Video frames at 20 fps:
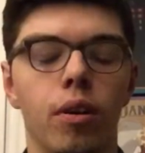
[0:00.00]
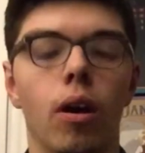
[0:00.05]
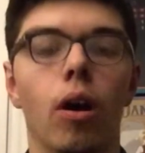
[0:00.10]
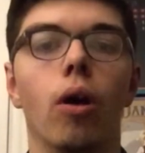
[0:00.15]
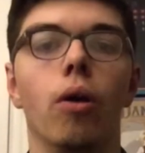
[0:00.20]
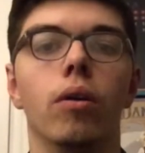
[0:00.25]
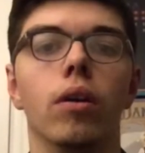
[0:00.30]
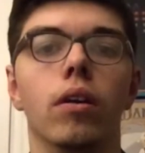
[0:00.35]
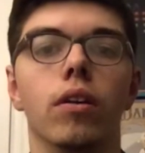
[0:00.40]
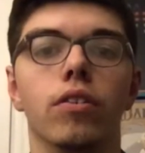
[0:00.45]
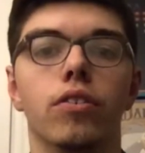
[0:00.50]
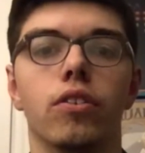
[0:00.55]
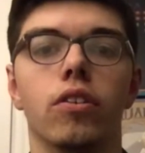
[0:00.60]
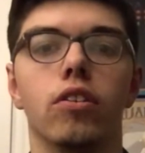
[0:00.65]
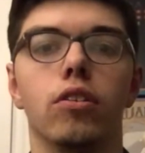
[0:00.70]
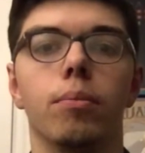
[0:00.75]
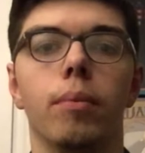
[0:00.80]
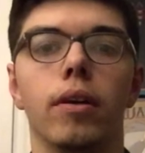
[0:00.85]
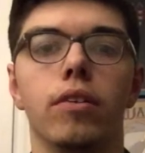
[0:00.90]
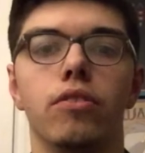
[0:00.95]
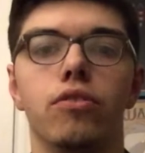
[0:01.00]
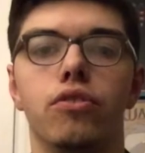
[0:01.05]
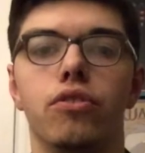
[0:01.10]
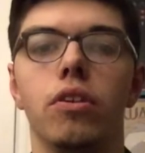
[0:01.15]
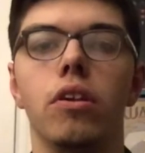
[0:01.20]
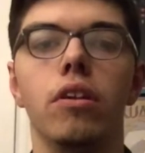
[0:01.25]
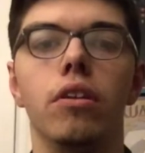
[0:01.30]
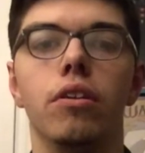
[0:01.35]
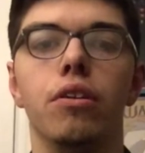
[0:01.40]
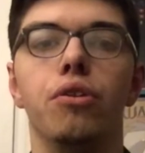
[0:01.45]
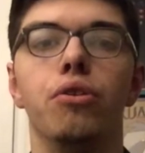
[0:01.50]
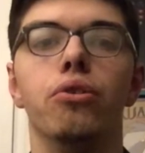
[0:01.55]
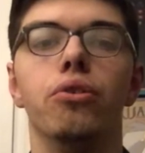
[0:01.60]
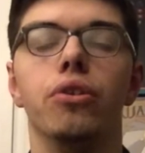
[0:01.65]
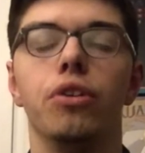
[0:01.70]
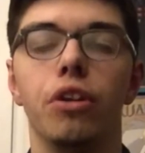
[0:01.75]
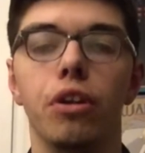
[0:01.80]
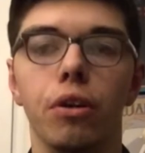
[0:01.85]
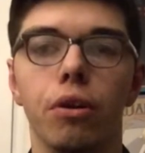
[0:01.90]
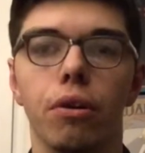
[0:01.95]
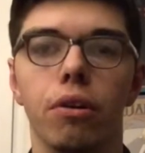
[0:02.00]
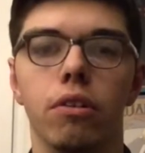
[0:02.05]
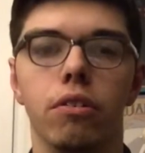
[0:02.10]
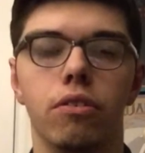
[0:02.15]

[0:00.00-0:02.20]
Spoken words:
All right, let's get to my senior year.